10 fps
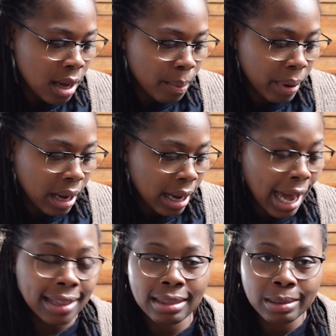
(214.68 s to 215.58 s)
But
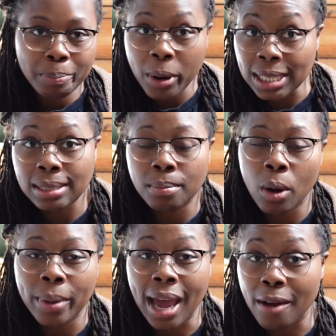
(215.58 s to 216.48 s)
at the present
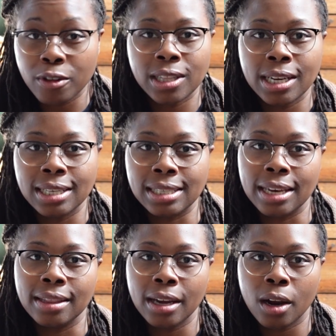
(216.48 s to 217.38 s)
moment, everything is
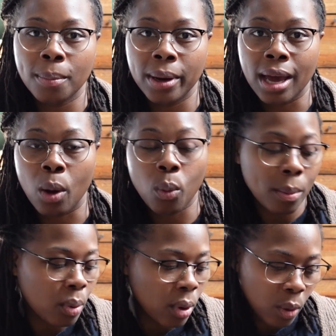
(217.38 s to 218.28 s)
in there. But at
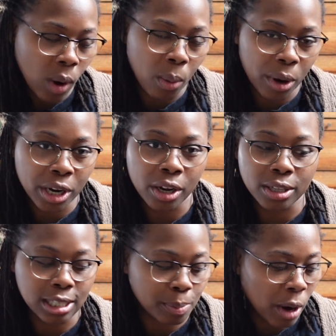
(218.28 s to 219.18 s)
one point while working
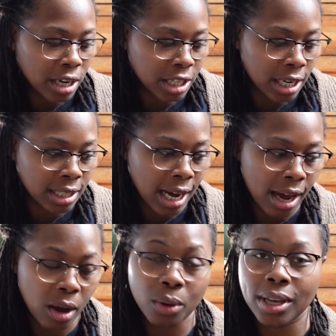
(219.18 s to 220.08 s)
on this project,
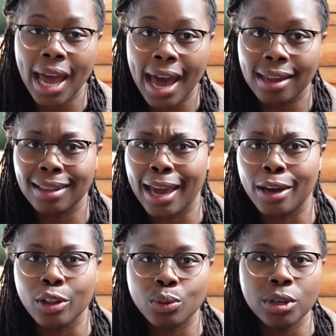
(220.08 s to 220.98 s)
I only had
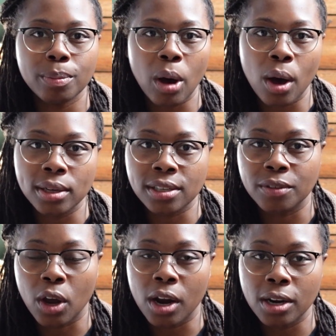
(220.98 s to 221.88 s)
like 3 balls of
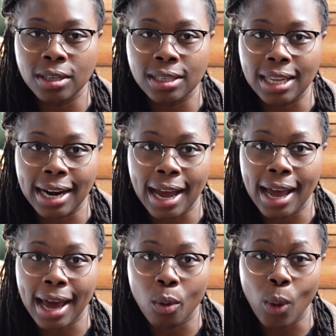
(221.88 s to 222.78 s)
yarn that I
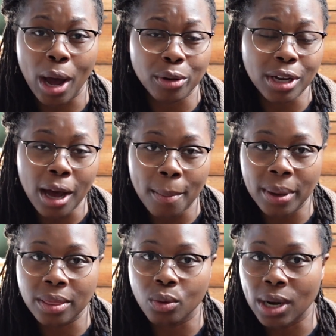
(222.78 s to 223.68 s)
had wound up,
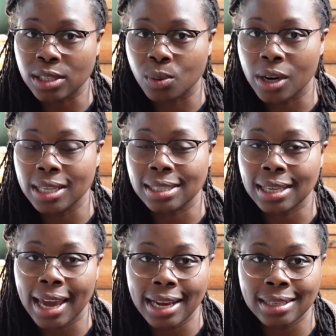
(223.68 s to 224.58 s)
and the rest were in
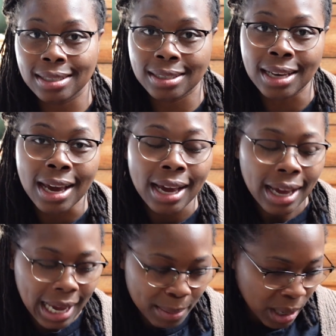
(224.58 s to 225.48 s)
skeins
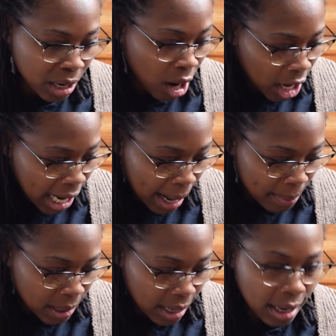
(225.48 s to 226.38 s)
in my yarn
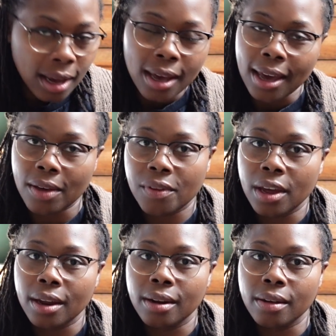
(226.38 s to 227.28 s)
cabinet, and
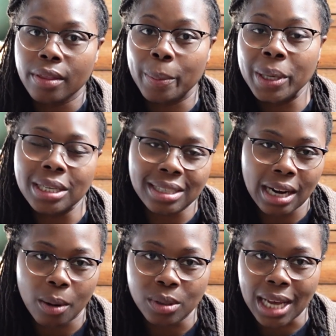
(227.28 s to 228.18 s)
then the piece that
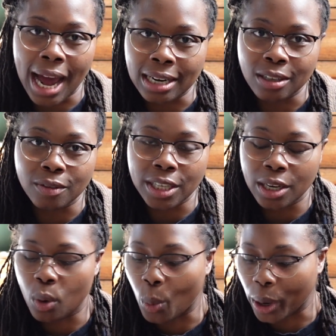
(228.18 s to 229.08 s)
I was
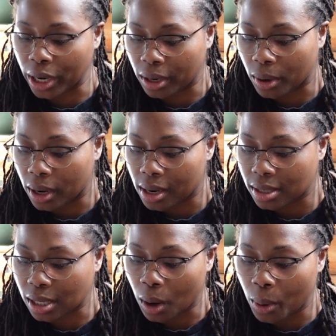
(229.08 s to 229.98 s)
actively working on.
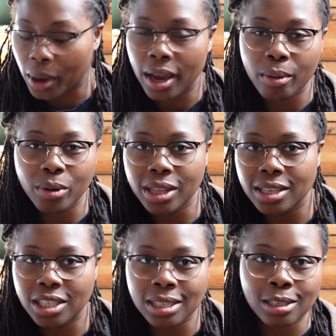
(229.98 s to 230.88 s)
So it
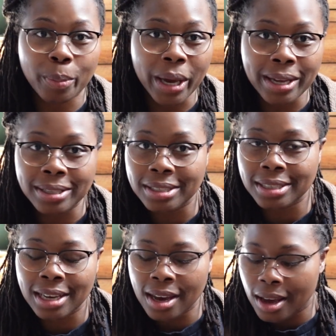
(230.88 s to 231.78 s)
really just
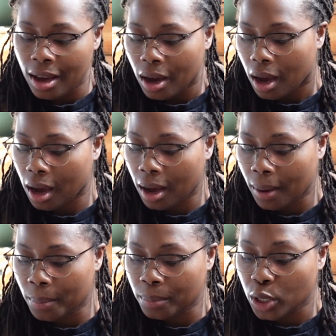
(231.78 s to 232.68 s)
depends.
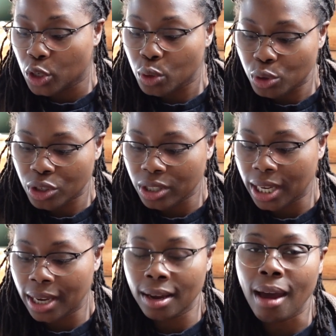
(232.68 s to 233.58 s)

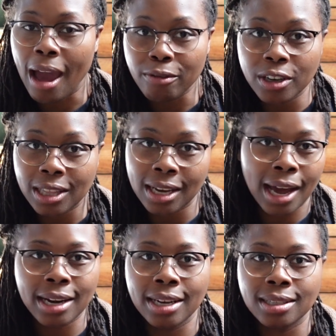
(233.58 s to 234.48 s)
Usually everything
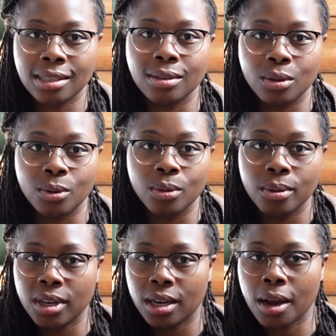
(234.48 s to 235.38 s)
I need to
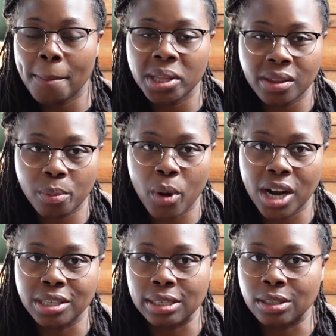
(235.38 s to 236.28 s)
complete the
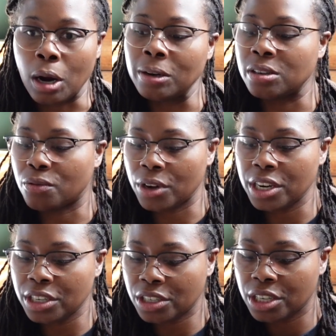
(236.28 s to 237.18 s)
project start to
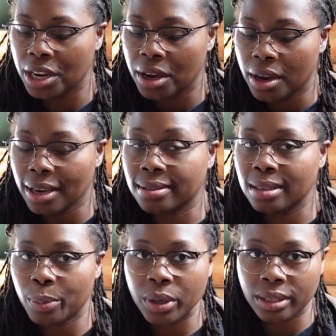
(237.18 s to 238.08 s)
finish is
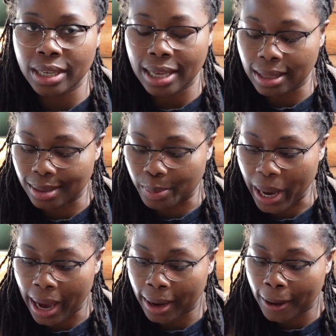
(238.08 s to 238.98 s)
typically in this
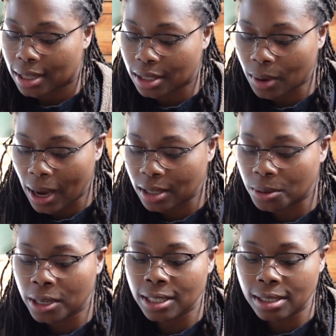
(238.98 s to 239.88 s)
bag. And so as
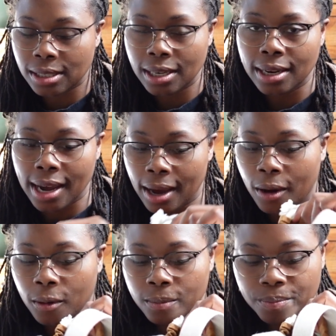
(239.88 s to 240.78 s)
we can see
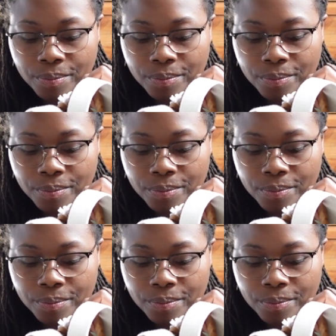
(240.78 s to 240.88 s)
now,